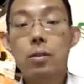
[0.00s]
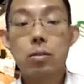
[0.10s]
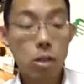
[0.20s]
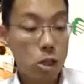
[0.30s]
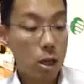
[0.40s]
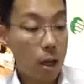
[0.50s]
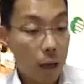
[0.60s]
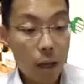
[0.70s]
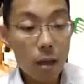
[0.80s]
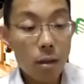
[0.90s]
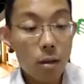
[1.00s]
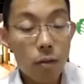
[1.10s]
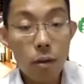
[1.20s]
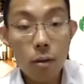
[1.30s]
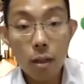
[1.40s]
So the chair,
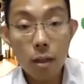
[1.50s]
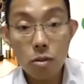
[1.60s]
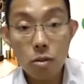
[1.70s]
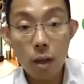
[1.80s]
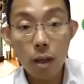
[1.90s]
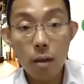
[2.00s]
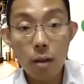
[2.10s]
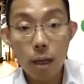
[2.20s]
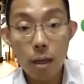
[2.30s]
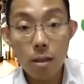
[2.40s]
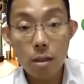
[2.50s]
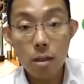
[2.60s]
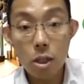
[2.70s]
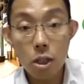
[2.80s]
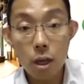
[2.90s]
if you look at the screen and my cursor,
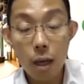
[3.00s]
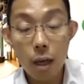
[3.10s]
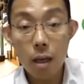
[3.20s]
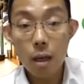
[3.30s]
the chair